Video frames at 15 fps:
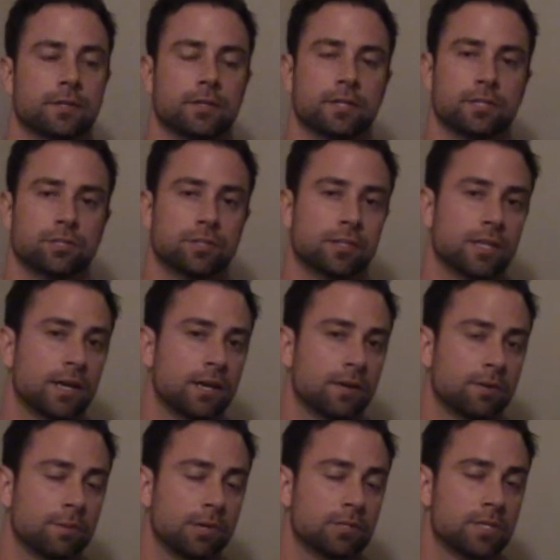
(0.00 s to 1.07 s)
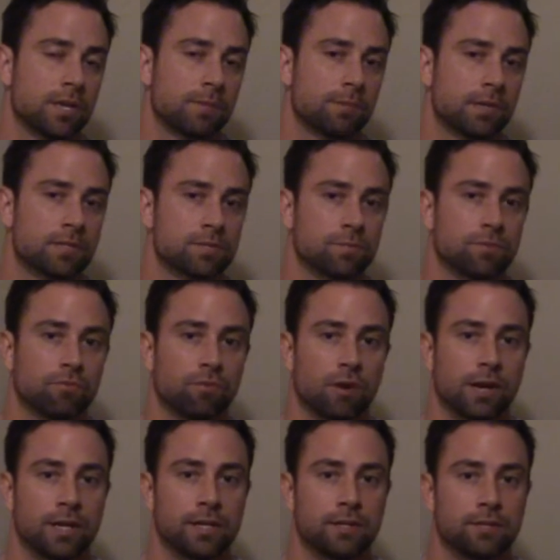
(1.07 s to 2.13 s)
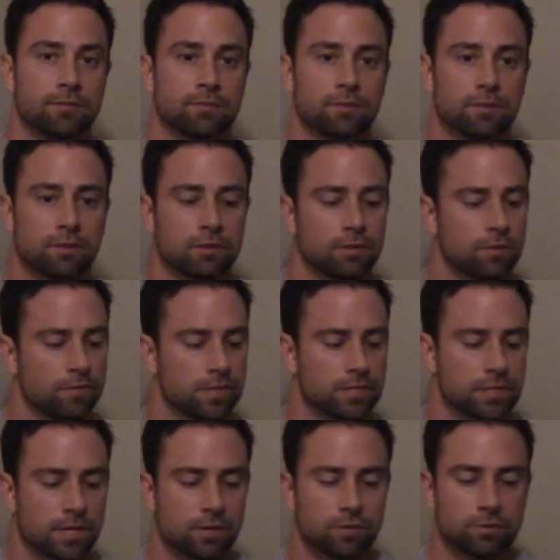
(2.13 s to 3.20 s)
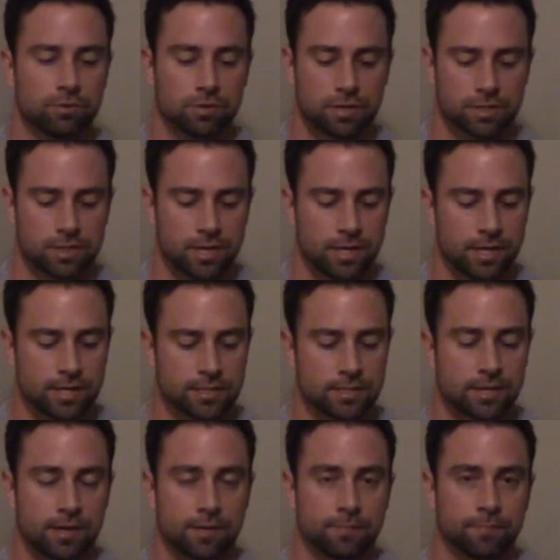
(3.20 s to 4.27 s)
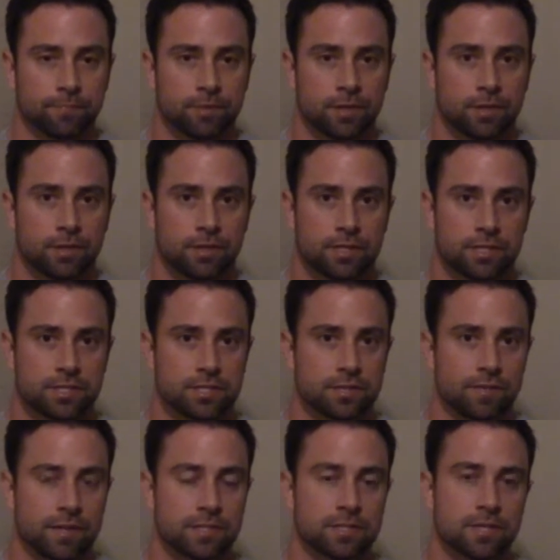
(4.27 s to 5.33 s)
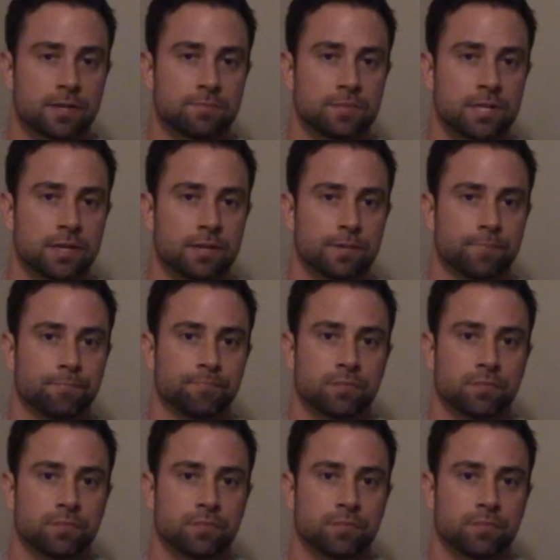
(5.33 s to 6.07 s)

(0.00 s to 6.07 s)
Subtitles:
Drink that down about 10 minutes before I eat. So the Clearvite's kind of cool because it has digestive enzymes in it.